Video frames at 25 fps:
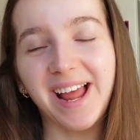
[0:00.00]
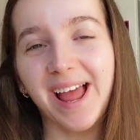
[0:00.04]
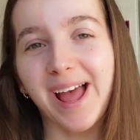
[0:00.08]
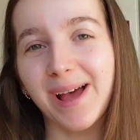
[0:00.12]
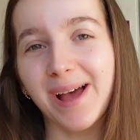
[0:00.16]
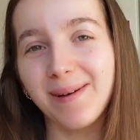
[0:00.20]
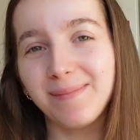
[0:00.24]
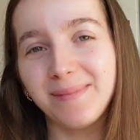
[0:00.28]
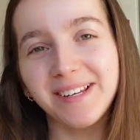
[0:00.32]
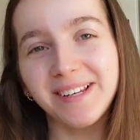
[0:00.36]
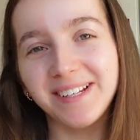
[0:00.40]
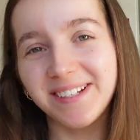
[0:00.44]

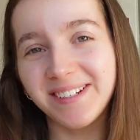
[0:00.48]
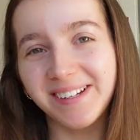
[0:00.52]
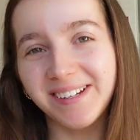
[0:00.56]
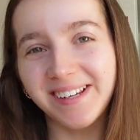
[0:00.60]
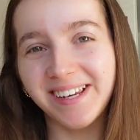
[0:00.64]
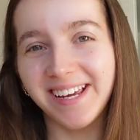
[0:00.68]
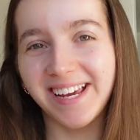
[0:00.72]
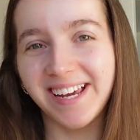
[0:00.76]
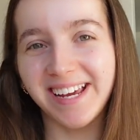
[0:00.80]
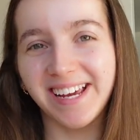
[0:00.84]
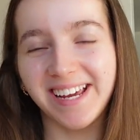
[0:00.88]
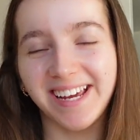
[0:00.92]
Happy
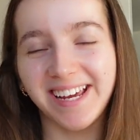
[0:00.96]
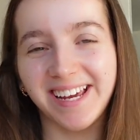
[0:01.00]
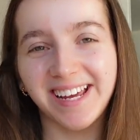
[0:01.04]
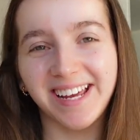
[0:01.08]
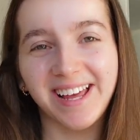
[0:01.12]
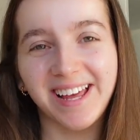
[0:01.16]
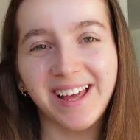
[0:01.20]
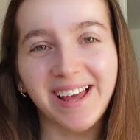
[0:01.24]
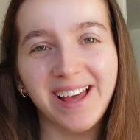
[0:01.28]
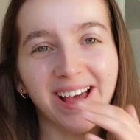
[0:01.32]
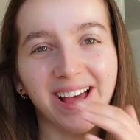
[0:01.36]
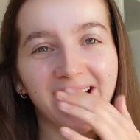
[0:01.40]
New Year!
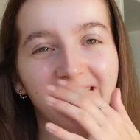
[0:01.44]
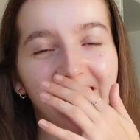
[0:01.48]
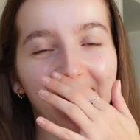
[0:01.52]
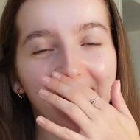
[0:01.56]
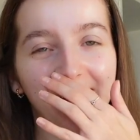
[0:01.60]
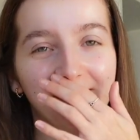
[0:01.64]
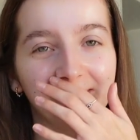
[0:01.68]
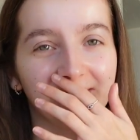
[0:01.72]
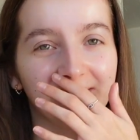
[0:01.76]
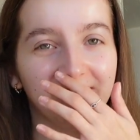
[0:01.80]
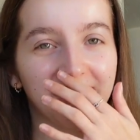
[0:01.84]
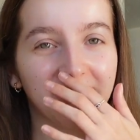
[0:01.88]

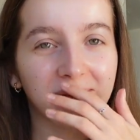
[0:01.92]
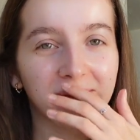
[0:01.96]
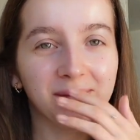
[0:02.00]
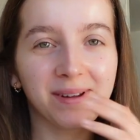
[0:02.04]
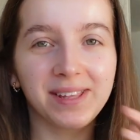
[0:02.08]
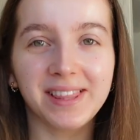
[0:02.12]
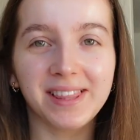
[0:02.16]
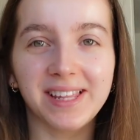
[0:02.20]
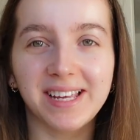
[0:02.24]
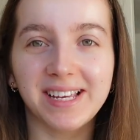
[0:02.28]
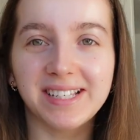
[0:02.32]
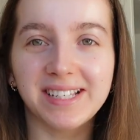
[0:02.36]
I'm
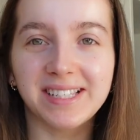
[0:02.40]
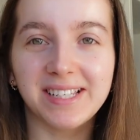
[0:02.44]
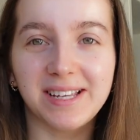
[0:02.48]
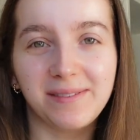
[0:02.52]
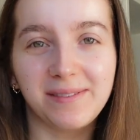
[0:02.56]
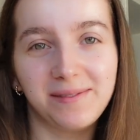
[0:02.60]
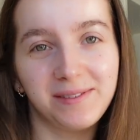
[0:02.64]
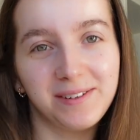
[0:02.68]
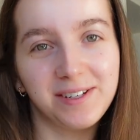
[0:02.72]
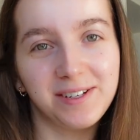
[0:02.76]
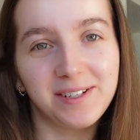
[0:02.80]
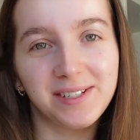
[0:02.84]
filming this a
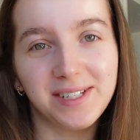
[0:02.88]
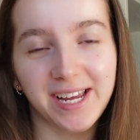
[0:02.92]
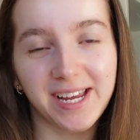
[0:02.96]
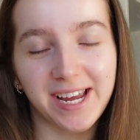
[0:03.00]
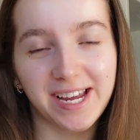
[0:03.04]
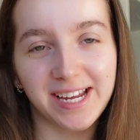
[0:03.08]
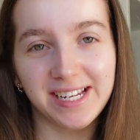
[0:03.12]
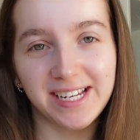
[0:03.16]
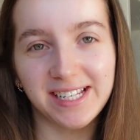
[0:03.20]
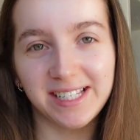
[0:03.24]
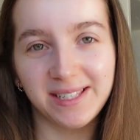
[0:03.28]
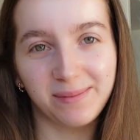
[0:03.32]
few
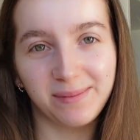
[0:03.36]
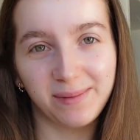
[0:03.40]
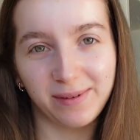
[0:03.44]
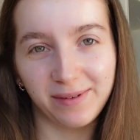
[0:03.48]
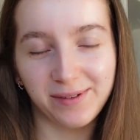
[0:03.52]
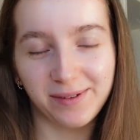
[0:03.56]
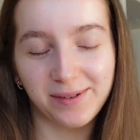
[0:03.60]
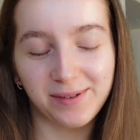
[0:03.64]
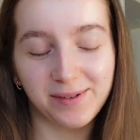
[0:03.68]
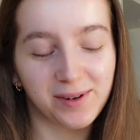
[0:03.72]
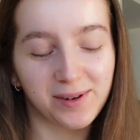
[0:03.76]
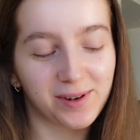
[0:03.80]
days
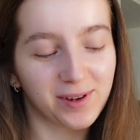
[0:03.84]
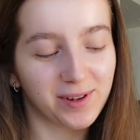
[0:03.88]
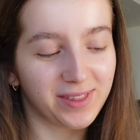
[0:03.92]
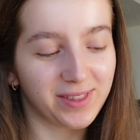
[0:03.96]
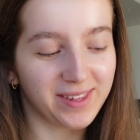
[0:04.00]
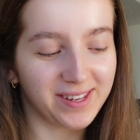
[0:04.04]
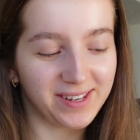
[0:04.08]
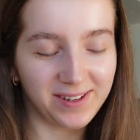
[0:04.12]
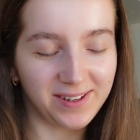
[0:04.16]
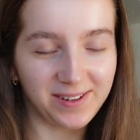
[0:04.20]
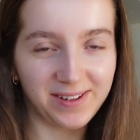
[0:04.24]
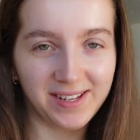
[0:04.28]
before
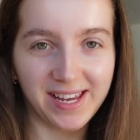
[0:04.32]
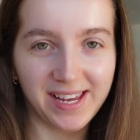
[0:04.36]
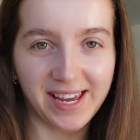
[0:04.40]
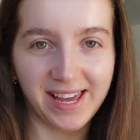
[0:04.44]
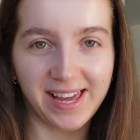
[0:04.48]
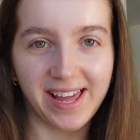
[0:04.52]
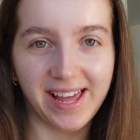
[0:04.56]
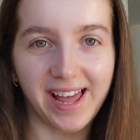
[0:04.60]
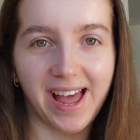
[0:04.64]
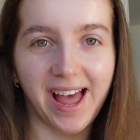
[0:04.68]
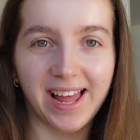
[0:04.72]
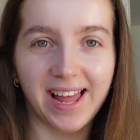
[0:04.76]
the new
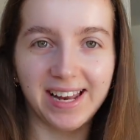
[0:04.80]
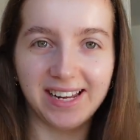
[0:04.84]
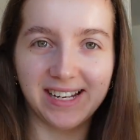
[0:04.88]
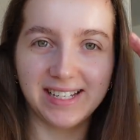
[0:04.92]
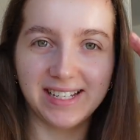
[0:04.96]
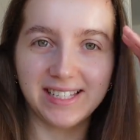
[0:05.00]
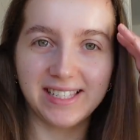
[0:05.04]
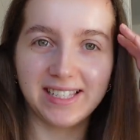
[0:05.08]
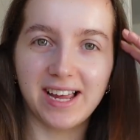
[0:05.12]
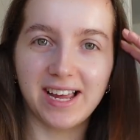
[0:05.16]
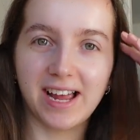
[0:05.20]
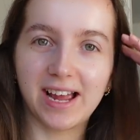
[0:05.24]
year and
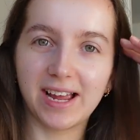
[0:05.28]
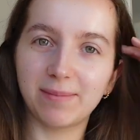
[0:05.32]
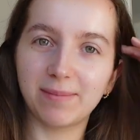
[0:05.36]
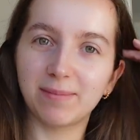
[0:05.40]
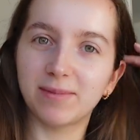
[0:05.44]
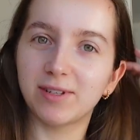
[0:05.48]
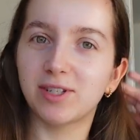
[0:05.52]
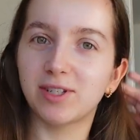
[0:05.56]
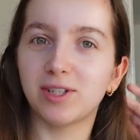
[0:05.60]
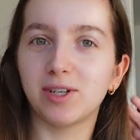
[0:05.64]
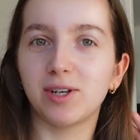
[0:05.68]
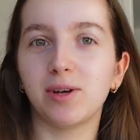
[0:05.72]
it's time
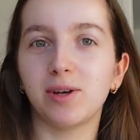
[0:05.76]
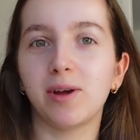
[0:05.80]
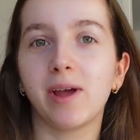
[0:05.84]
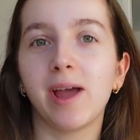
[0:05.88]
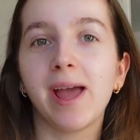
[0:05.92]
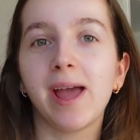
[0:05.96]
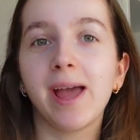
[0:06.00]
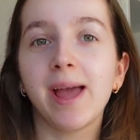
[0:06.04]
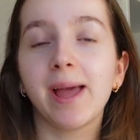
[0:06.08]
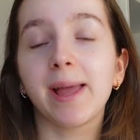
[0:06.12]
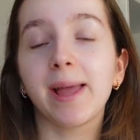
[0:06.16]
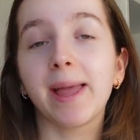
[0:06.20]
to
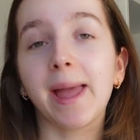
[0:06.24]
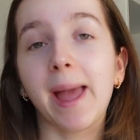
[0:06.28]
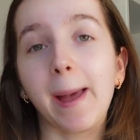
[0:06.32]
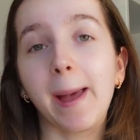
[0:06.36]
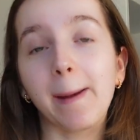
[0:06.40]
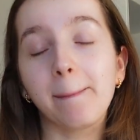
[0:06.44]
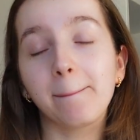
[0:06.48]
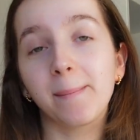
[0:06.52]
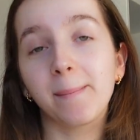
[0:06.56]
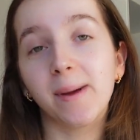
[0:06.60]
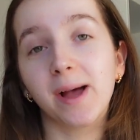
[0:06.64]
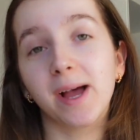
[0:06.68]
get
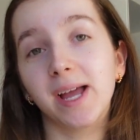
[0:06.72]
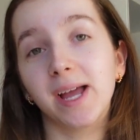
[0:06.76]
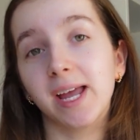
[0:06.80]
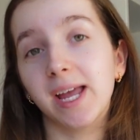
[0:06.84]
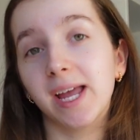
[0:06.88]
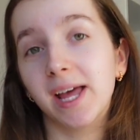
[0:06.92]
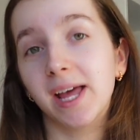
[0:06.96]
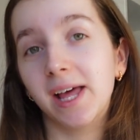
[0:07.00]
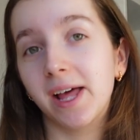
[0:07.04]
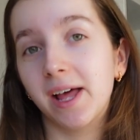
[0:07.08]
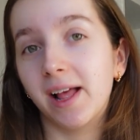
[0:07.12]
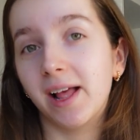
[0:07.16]
my
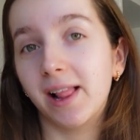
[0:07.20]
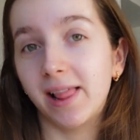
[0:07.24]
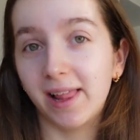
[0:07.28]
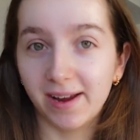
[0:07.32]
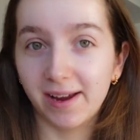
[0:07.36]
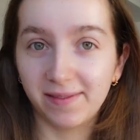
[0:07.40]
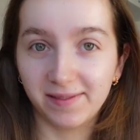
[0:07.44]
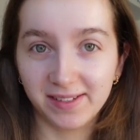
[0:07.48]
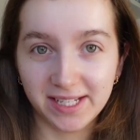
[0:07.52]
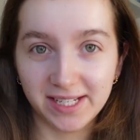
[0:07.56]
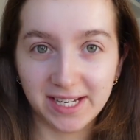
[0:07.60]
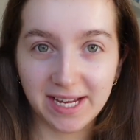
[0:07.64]

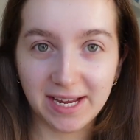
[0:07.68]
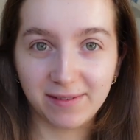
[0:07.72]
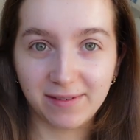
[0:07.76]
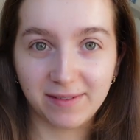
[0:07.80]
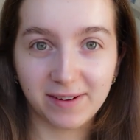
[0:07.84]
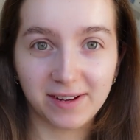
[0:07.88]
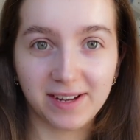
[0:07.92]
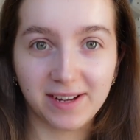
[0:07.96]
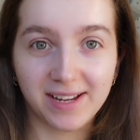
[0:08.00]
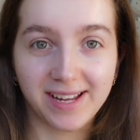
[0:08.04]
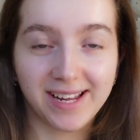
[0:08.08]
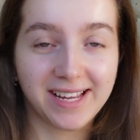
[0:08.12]
life
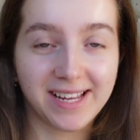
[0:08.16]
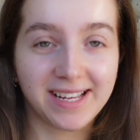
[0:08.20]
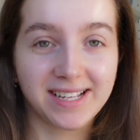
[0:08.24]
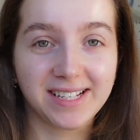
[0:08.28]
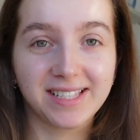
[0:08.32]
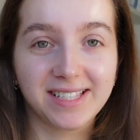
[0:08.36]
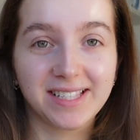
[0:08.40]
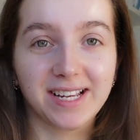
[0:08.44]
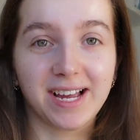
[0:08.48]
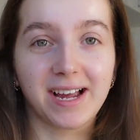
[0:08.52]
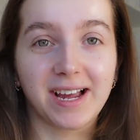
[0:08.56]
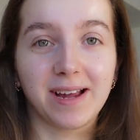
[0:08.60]
together. It is
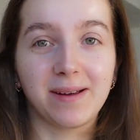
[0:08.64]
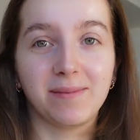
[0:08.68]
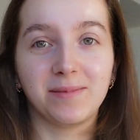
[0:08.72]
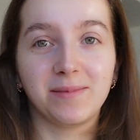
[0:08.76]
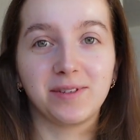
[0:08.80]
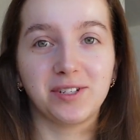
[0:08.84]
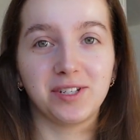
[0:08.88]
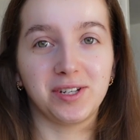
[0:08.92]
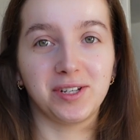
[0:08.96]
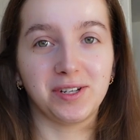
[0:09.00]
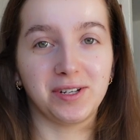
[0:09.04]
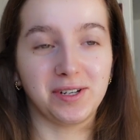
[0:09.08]
time
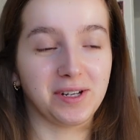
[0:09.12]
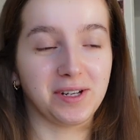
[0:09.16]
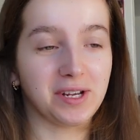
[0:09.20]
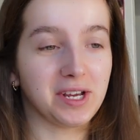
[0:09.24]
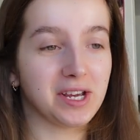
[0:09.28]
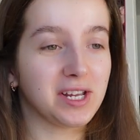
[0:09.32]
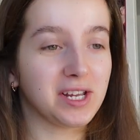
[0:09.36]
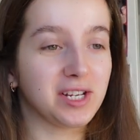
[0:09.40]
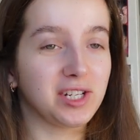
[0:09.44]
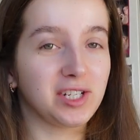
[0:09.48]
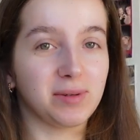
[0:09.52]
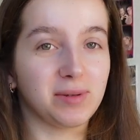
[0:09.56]
to
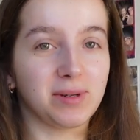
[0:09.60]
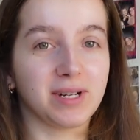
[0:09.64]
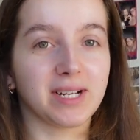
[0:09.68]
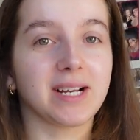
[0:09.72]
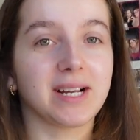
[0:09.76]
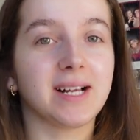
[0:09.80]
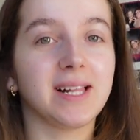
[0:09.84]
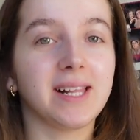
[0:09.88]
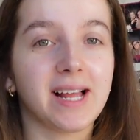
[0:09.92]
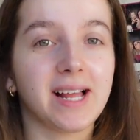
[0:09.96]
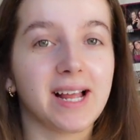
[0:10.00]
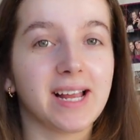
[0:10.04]
do a
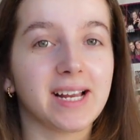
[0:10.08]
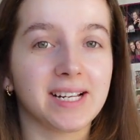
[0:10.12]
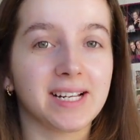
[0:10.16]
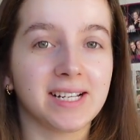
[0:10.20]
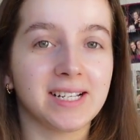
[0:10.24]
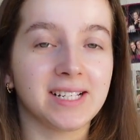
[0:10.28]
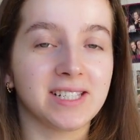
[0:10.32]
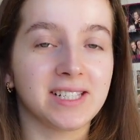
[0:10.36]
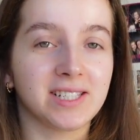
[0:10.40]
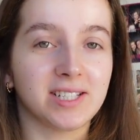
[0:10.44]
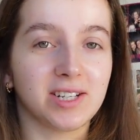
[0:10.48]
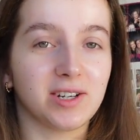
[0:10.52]

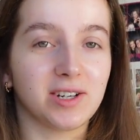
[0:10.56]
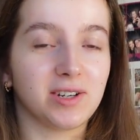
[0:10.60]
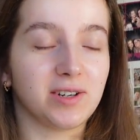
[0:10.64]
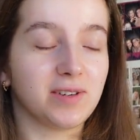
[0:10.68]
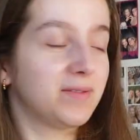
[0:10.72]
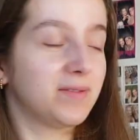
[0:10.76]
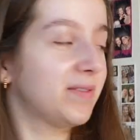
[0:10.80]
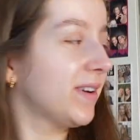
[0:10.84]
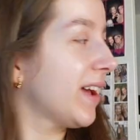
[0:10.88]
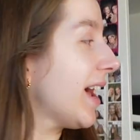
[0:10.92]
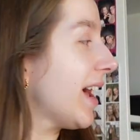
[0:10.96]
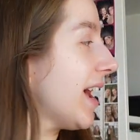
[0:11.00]
cleanse
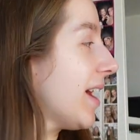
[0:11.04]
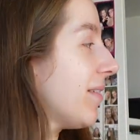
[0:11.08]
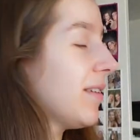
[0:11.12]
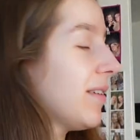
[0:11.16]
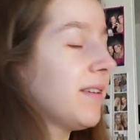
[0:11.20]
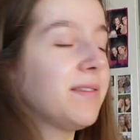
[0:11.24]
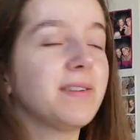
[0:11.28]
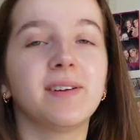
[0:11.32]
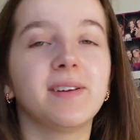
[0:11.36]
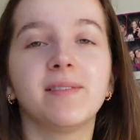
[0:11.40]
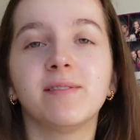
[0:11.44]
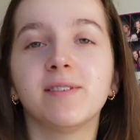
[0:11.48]
of
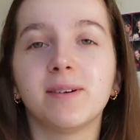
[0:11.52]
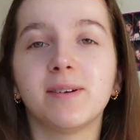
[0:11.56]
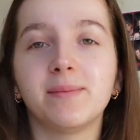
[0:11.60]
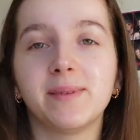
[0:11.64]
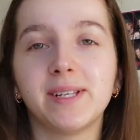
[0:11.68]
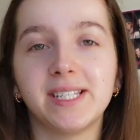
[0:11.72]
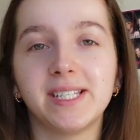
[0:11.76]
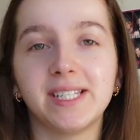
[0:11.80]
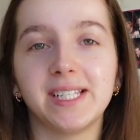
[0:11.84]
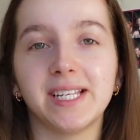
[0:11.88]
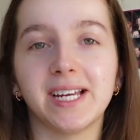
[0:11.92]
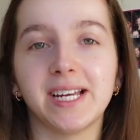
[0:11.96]
everything from
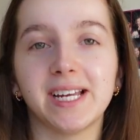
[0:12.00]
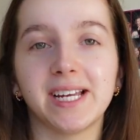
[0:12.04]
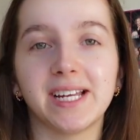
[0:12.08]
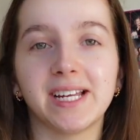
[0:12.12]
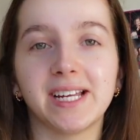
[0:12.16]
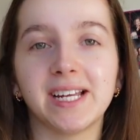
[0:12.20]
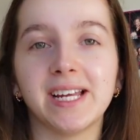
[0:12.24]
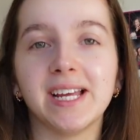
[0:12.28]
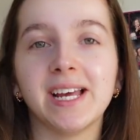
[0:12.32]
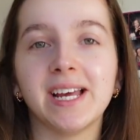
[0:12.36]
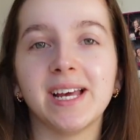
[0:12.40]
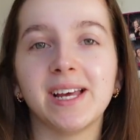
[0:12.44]
this year
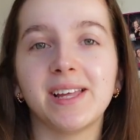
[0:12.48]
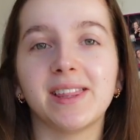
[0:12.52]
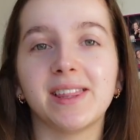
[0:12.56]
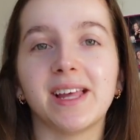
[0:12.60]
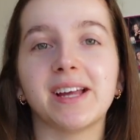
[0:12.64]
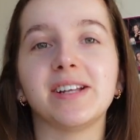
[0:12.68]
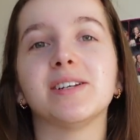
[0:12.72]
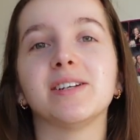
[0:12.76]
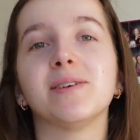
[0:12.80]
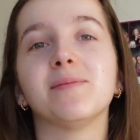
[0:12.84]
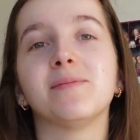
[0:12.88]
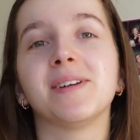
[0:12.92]
that
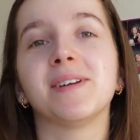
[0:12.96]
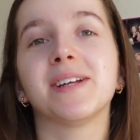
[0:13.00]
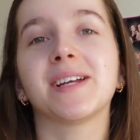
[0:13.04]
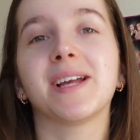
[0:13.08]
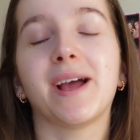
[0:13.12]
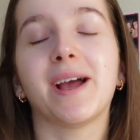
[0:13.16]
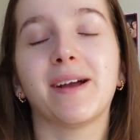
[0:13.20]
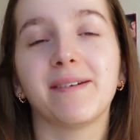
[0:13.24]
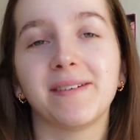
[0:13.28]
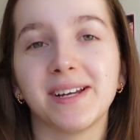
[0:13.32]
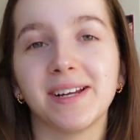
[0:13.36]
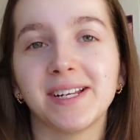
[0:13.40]
I don't want to
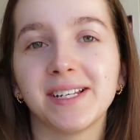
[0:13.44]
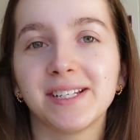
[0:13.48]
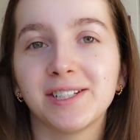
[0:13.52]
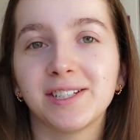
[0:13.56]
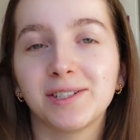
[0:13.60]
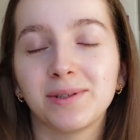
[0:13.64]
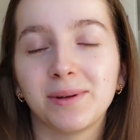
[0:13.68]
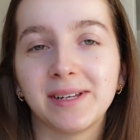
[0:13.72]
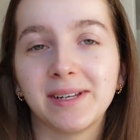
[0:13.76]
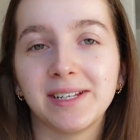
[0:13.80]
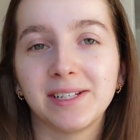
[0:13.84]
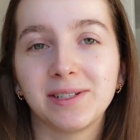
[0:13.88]
carry into
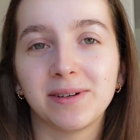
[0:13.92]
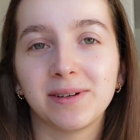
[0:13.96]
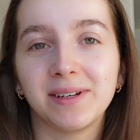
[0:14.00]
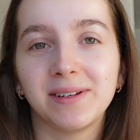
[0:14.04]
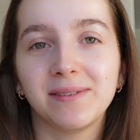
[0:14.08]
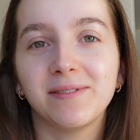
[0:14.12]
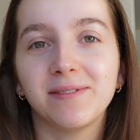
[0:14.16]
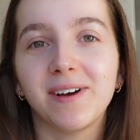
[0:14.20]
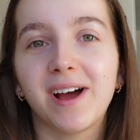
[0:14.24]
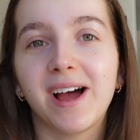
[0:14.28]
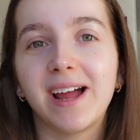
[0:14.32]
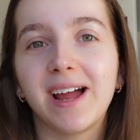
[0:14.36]

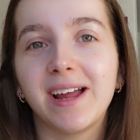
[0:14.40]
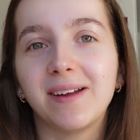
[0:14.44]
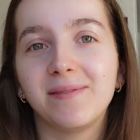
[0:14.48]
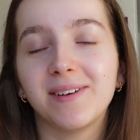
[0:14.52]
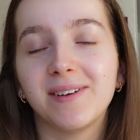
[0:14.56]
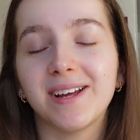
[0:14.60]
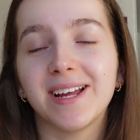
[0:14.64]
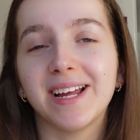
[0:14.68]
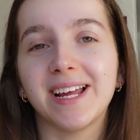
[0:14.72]
2025.